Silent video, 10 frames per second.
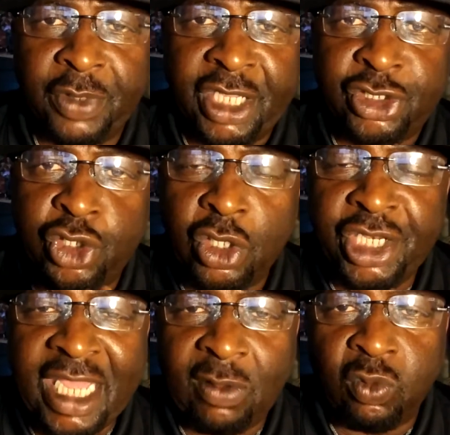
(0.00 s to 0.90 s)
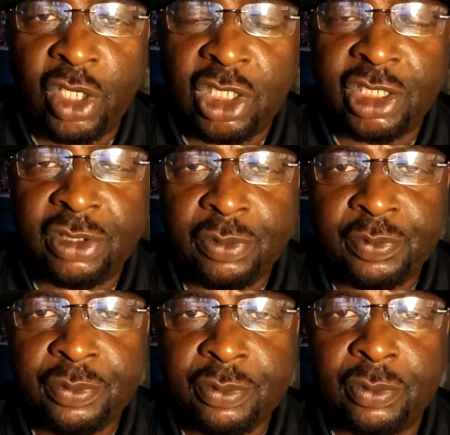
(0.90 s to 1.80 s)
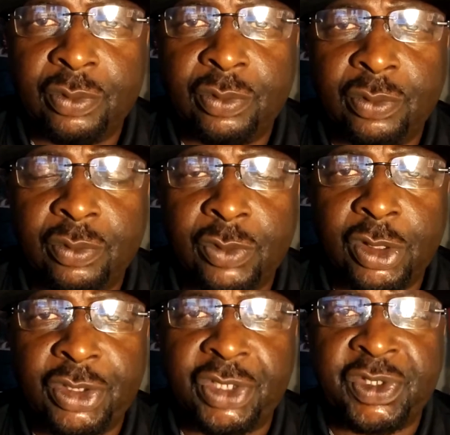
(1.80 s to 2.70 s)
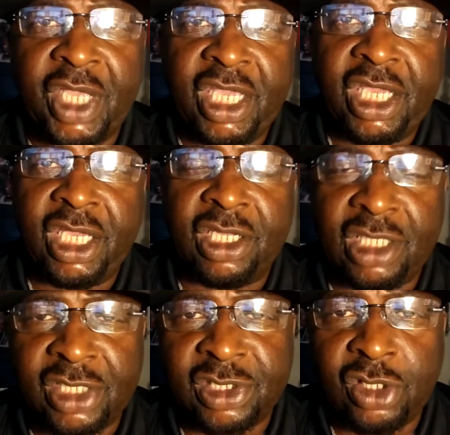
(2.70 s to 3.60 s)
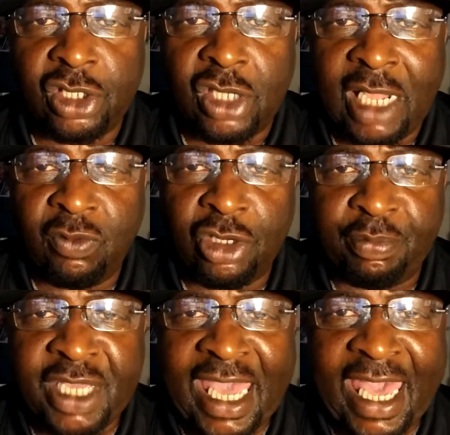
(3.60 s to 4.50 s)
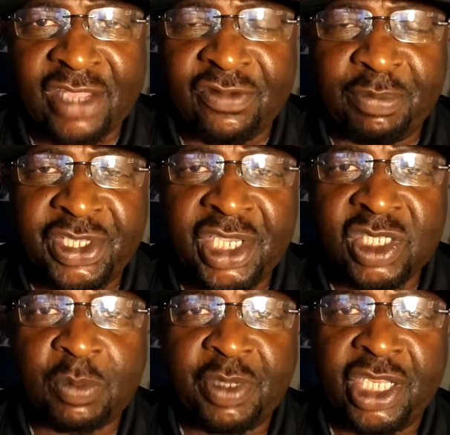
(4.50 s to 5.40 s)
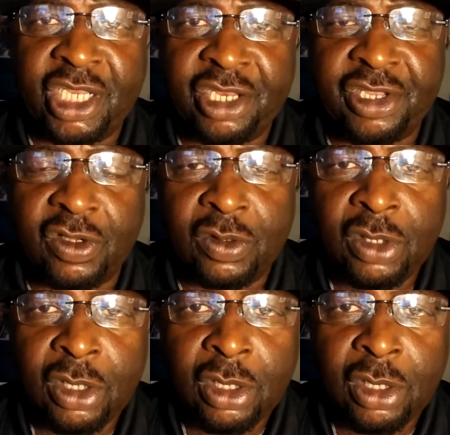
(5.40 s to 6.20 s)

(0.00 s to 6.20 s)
that you're not willing to say, here, let's, you know, I want to be an active participant in it though,